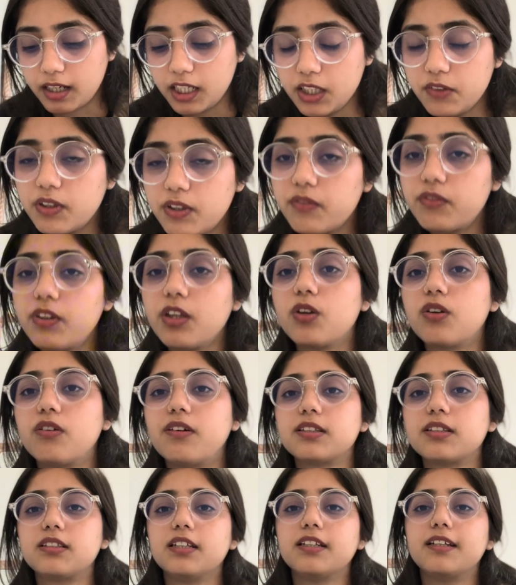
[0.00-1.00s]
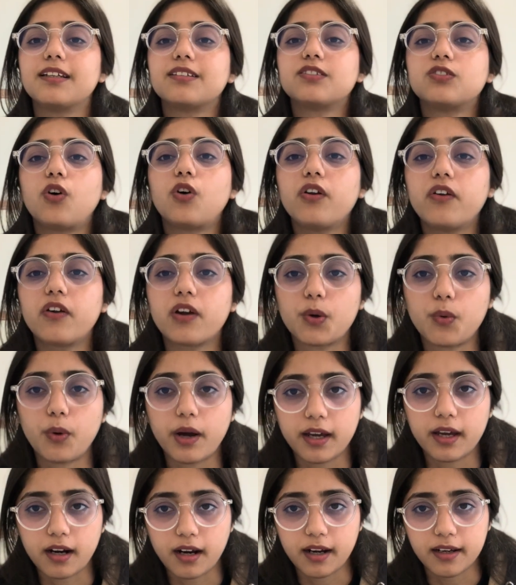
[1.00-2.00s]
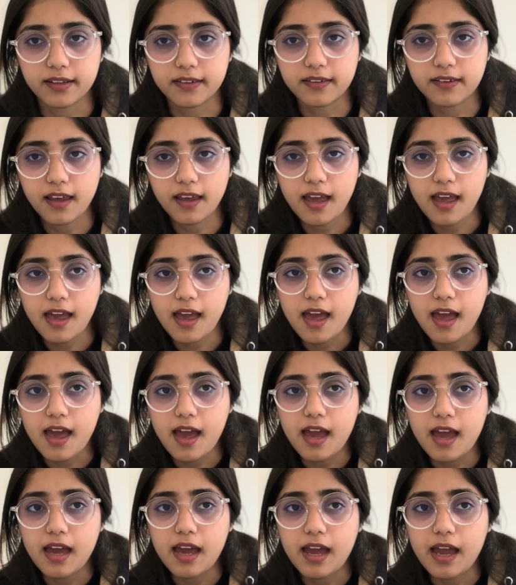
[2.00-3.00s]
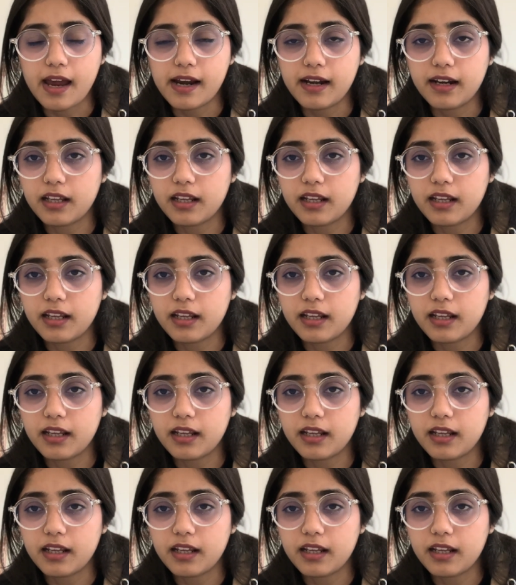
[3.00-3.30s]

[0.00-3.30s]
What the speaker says: even if the university does not require IELTS. And